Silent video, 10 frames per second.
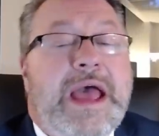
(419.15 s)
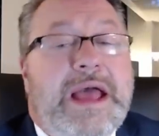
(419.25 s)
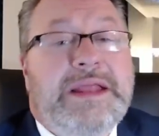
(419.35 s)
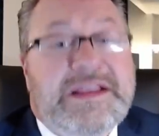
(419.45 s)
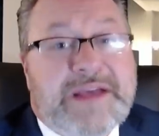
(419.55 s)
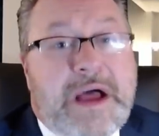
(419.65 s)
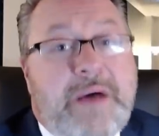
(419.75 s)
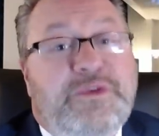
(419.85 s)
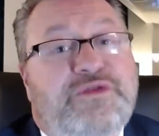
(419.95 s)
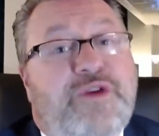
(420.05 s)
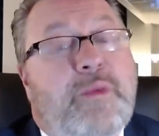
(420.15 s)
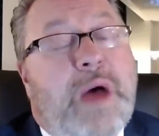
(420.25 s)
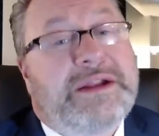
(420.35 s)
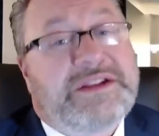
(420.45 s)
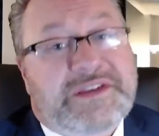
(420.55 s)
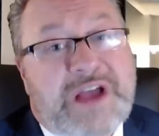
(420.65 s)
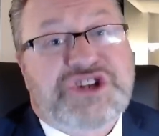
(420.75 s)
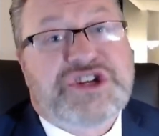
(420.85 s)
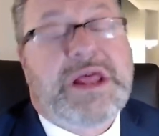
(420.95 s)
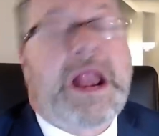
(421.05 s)
And this comes from a
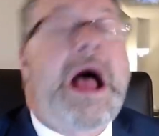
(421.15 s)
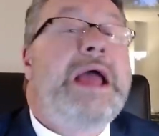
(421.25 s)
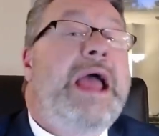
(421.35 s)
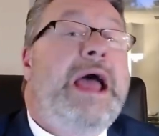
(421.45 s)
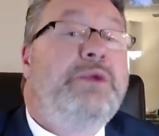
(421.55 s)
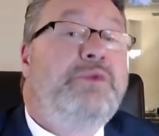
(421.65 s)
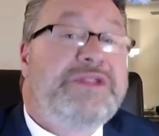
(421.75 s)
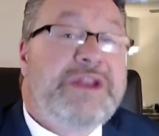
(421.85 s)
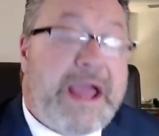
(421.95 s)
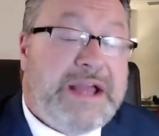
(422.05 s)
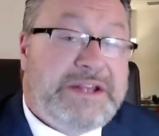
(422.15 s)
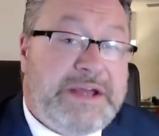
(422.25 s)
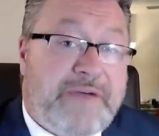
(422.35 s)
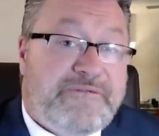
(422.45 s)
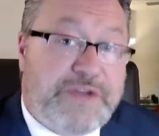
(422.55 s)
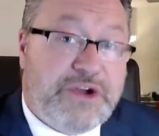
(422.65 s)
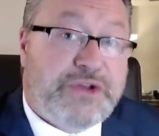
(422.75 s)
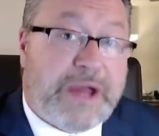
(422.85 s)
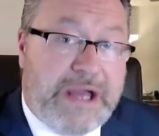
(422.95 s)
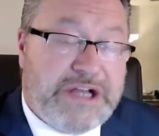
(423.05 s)
discussion that I had with an ATF
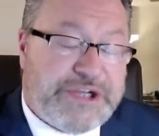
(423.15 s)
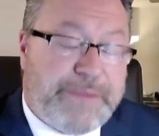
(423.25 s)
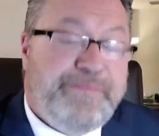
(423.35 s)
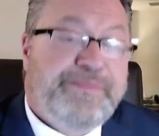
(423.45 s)
field agent.